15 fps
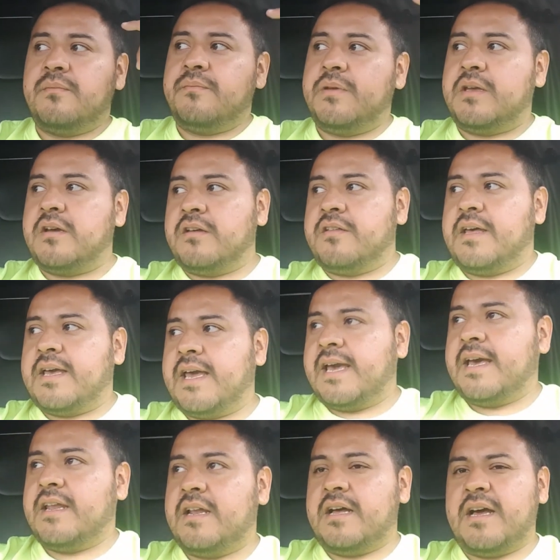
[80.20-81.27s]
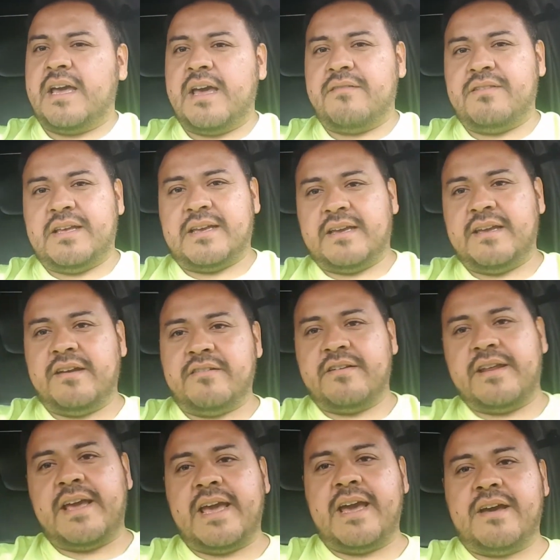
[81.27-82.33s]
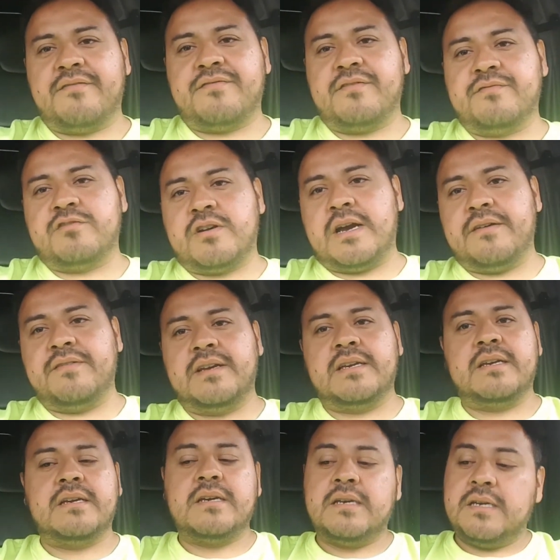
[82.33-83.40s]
because I have like a year and a half of driving,